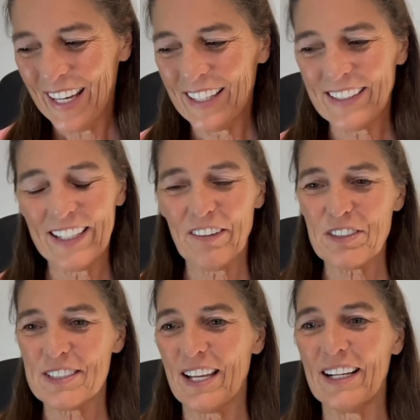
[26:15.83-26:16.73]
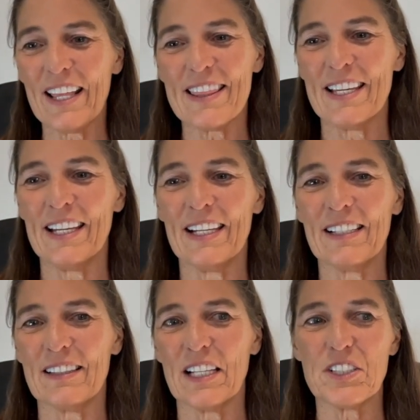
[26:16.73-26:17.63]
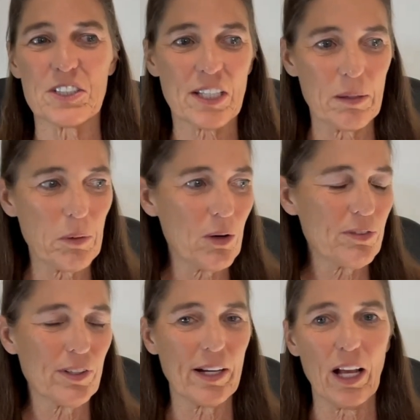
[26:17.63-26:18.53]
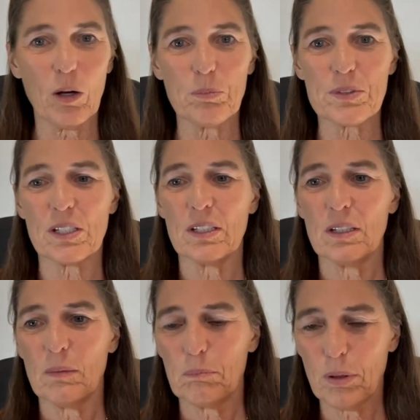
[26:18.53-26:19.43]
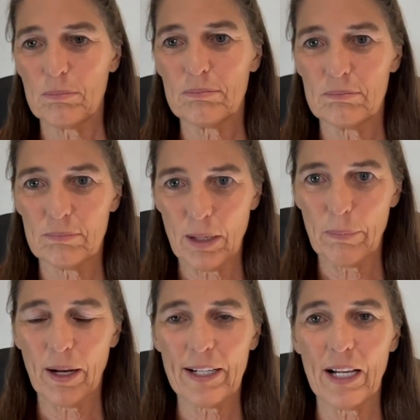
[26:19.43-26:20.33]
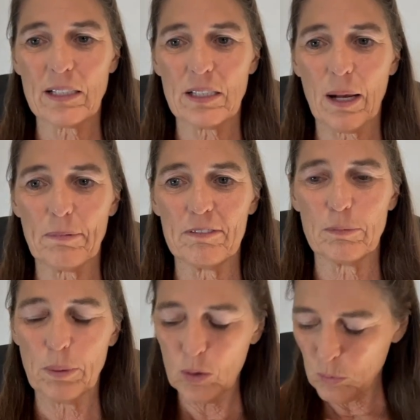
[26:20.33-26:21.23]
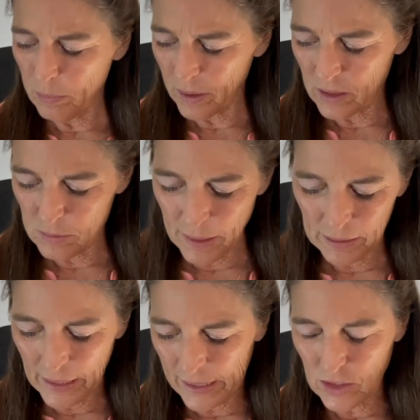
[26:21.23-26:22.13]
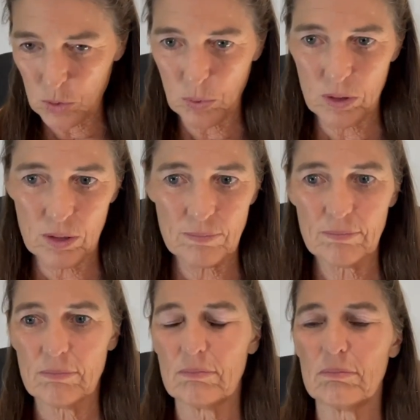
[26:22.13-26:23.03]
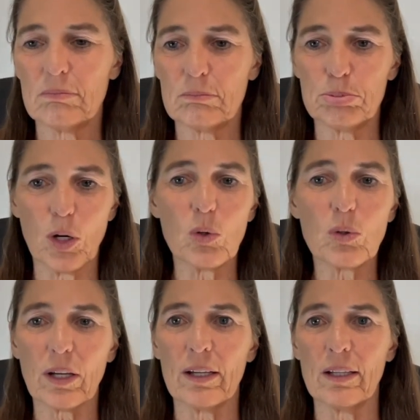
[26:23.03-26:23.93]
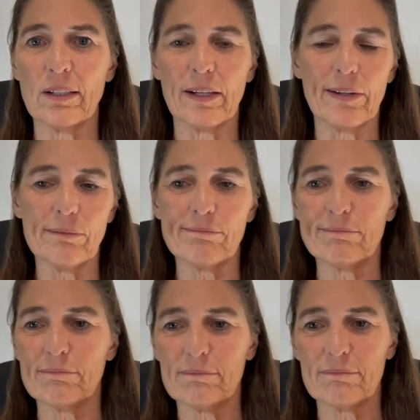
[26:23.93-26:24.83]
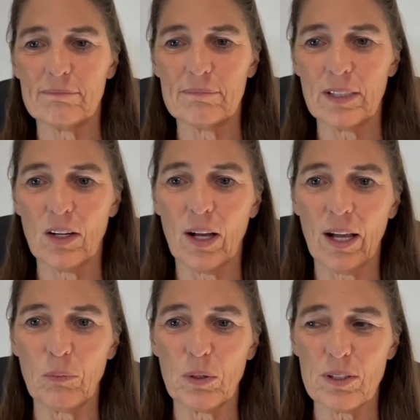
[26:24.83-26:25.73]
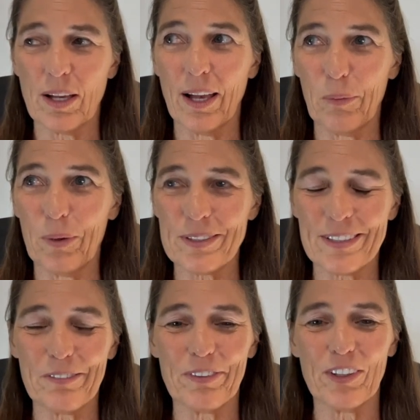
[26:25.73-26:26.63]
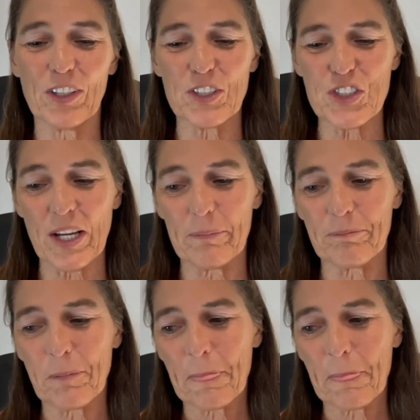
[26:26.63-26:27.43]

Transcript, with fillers: And they never said anything. They just came over and helped put my body on top of a boat because my legs were broken and, you know, I, was, I wasn't in very good shape.